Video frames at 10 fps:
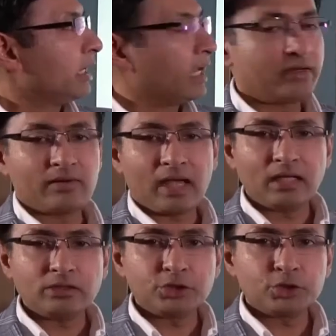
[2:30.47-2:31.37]
and
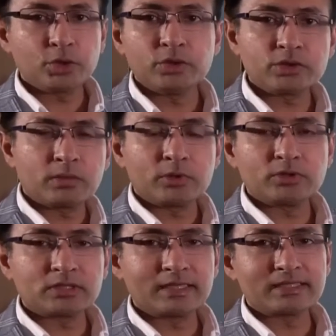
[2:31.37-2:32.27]
I'll show you some of
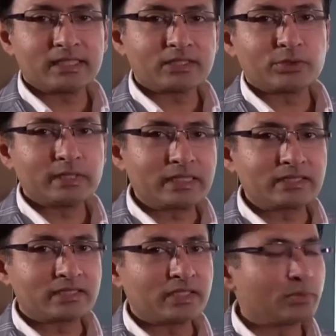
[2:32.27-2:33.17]
those listings so you
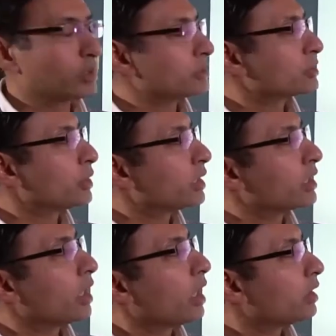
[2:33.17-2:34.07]
can see what's
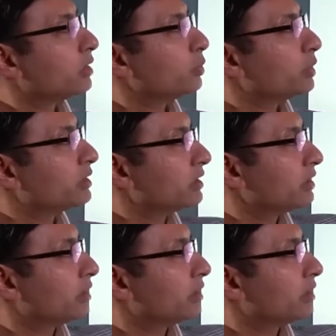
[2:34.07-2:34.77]
going on with